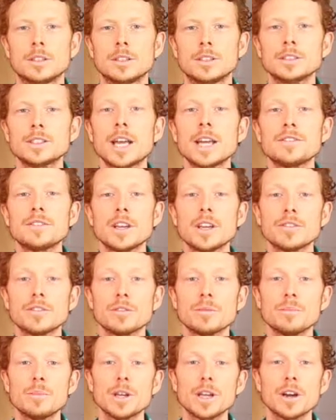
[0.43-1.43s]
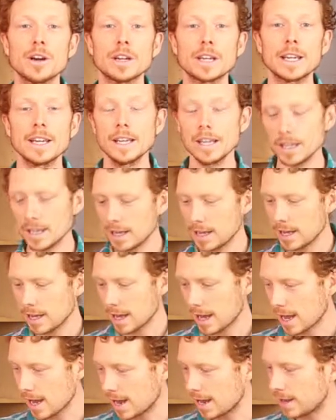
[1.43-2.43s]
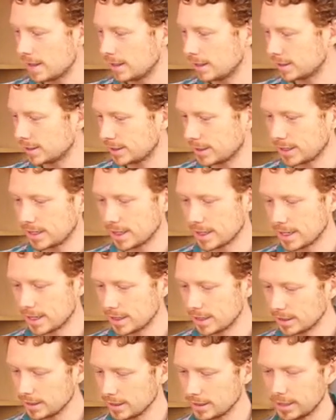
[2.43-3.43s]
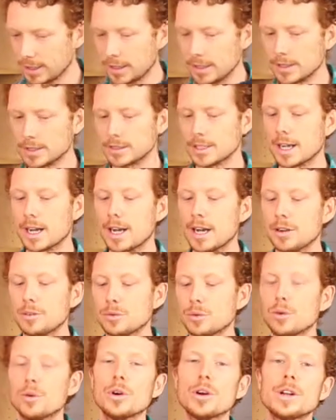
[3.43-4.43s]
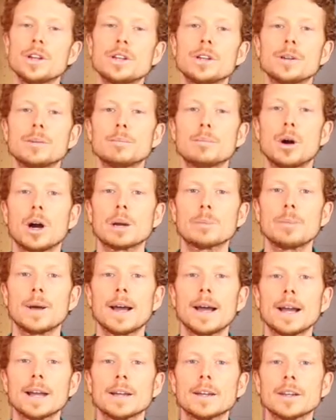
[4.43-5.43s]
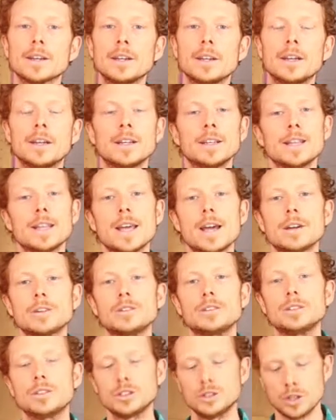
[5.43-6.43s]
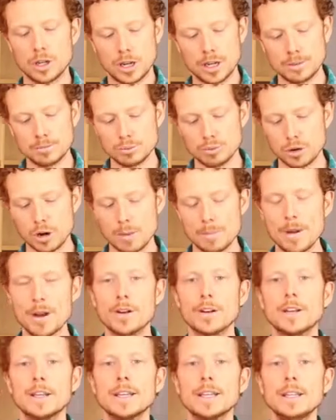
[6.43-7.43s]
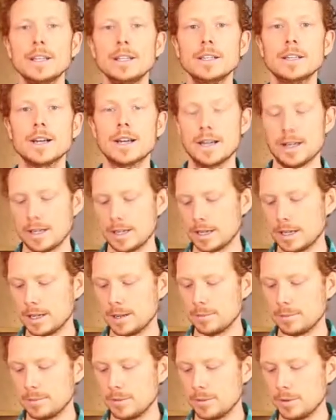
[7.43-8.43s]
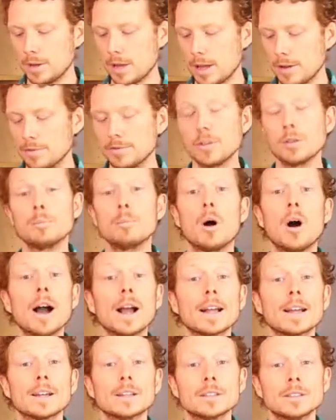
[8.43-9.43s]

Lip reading: Dave here from BOgear, and this here is our Roid bike bag. Now, designed primarily for bike,